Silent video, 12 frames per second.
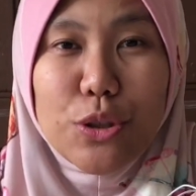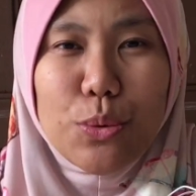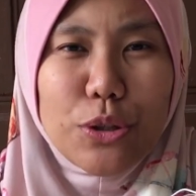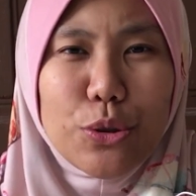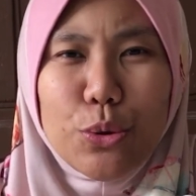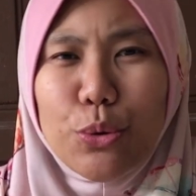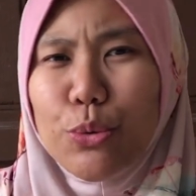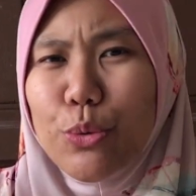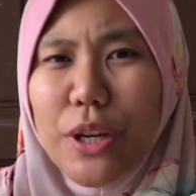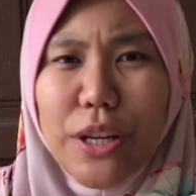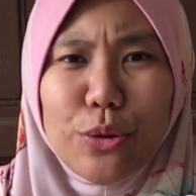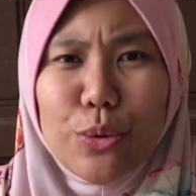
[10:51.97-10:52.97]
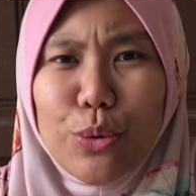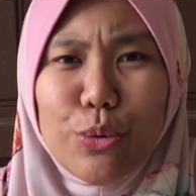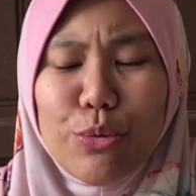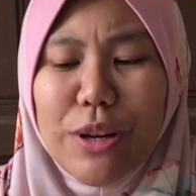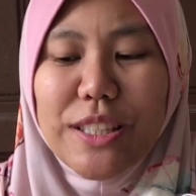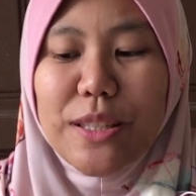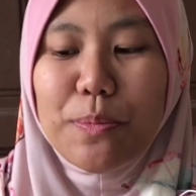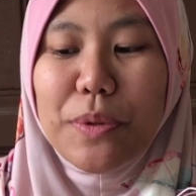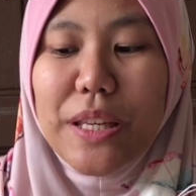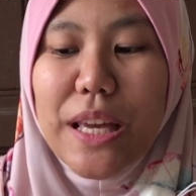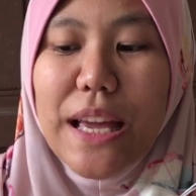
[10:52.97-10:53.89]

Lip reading: you want to create your own recipe,